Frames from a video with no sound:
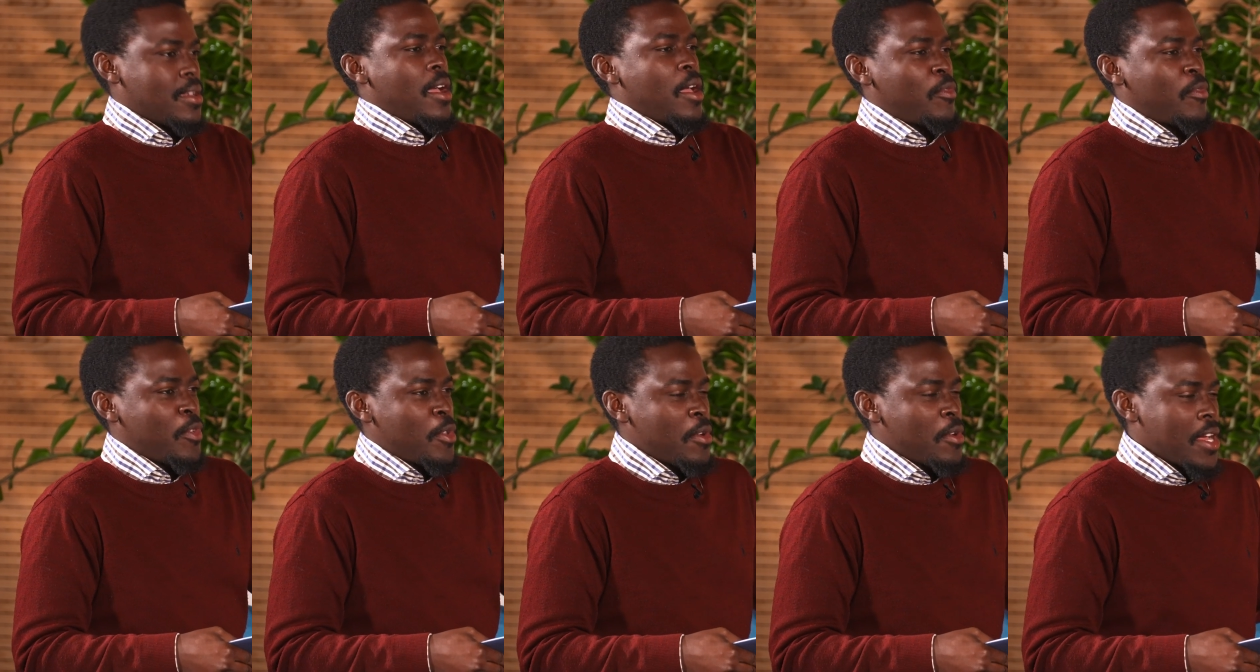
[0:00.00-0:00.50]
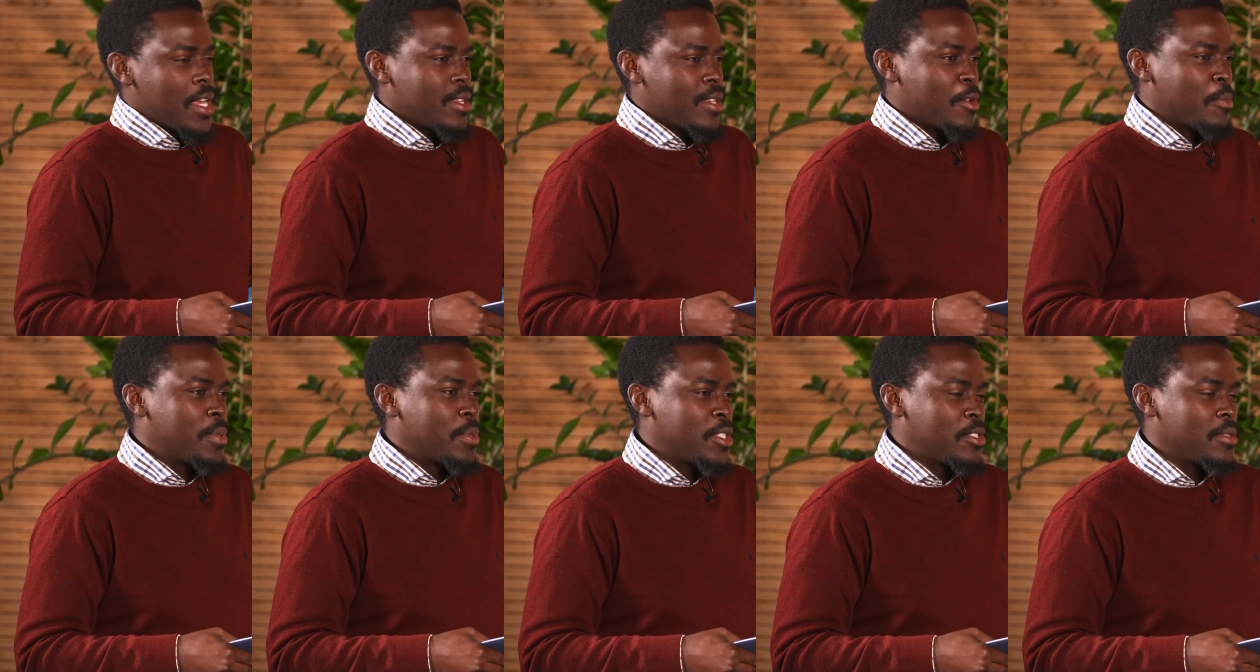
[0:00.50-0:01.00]
have you had the
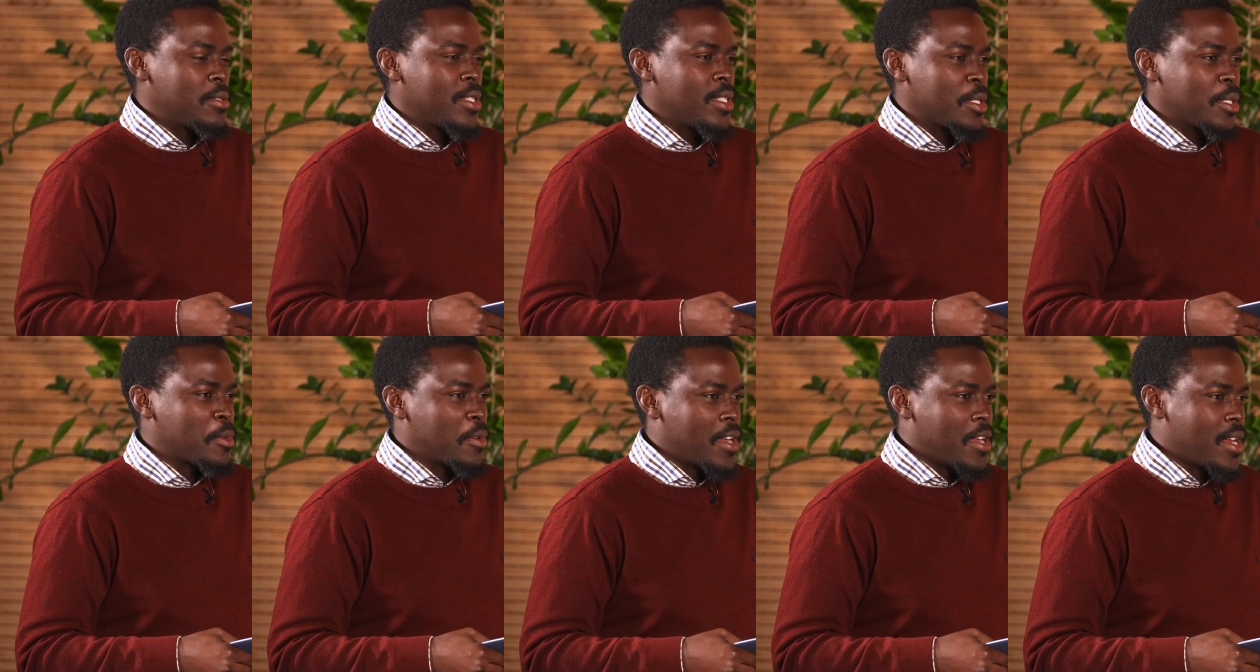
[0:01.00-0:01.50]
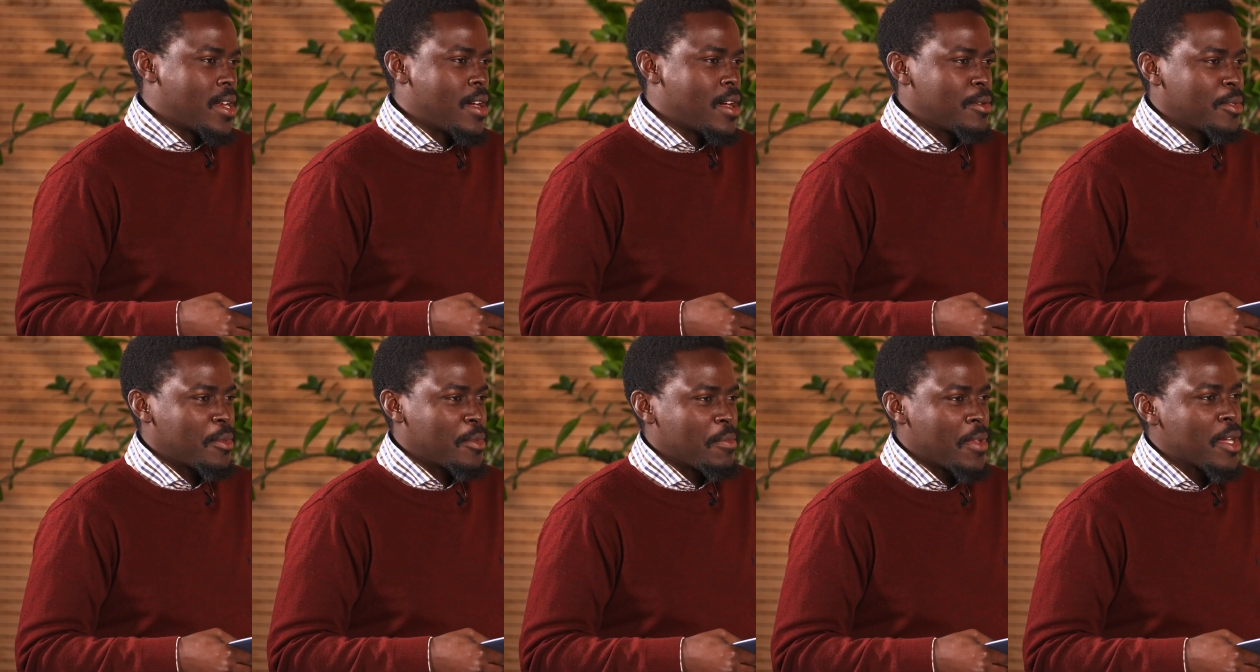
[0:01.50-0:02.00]
opportunity to learn how
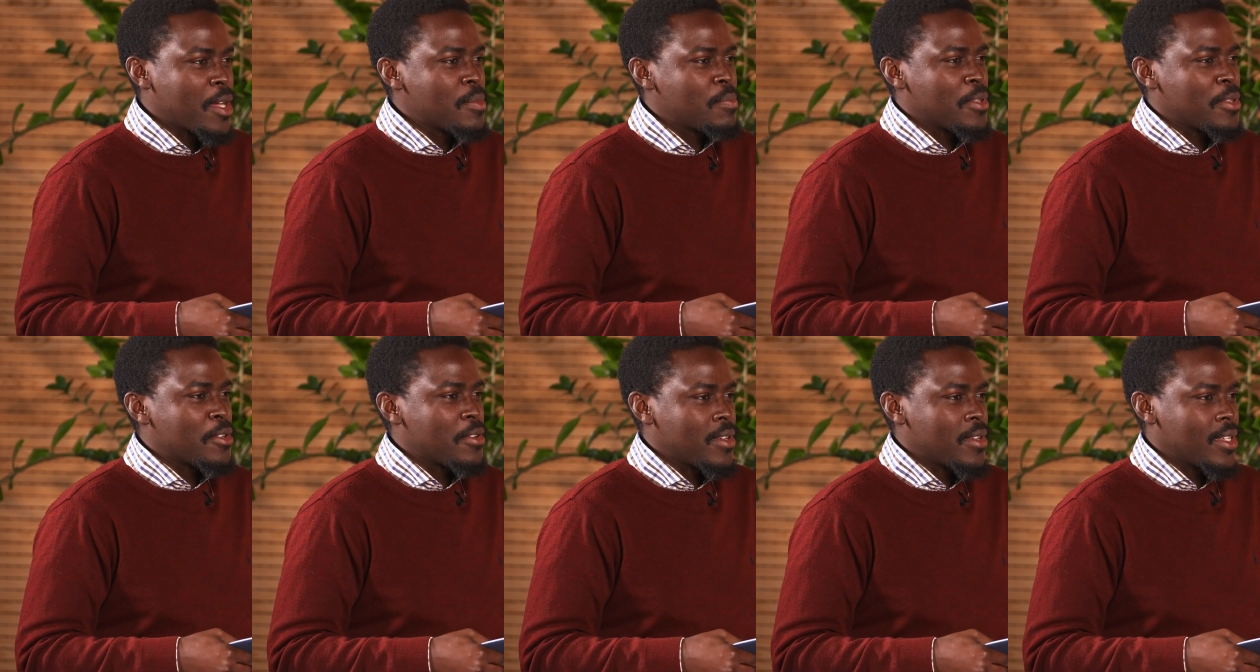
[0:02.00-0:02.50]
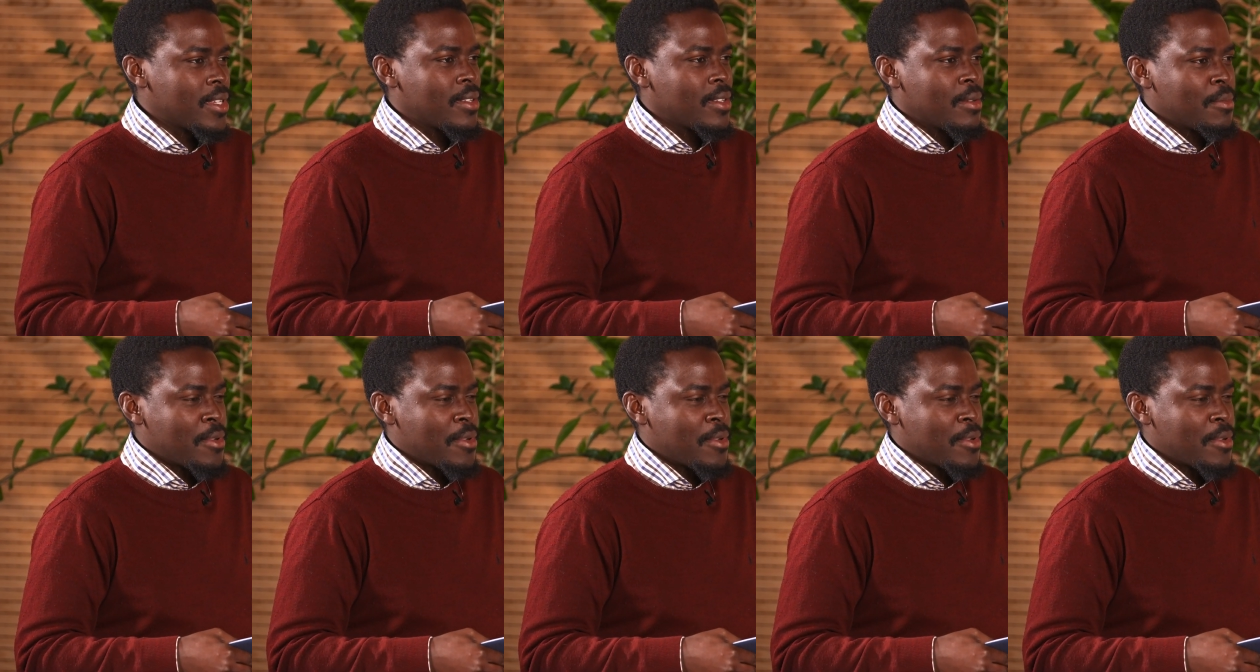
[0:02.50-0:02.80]
to make pierogi?